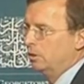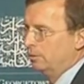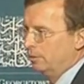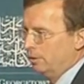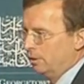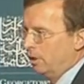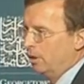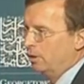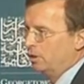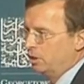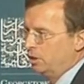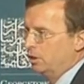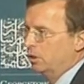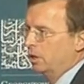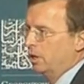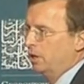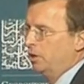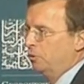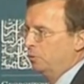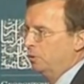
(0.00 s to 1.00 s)
There are
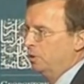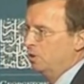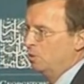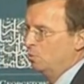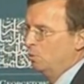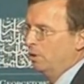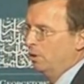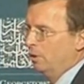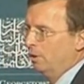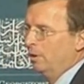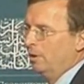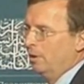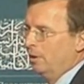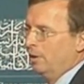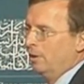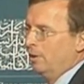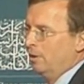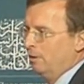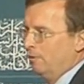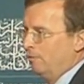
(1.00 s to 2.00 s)
still countries where
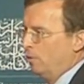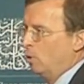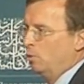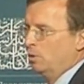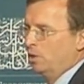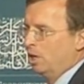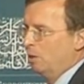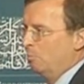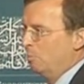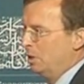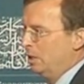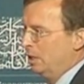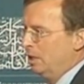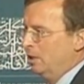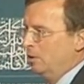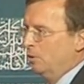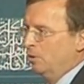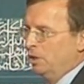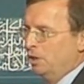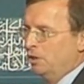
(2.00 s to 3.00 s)
the phone
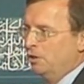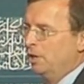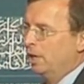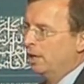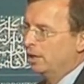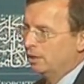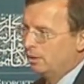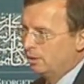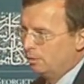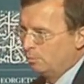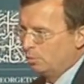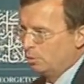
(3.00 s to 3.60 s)
company or the internet